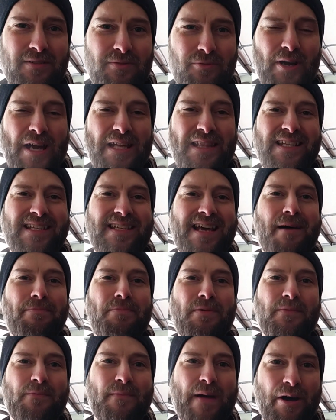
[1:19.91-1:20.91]
We're at the top
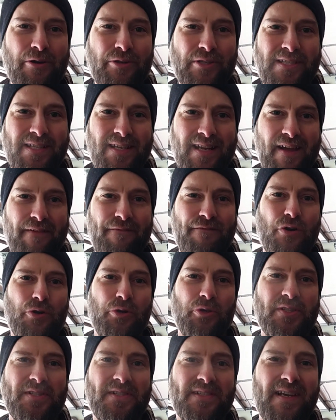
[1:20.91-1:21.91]
of the mountain today,
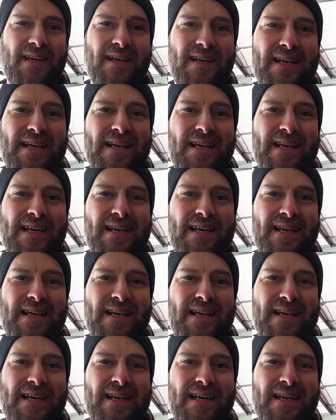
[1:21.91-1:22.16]
folks.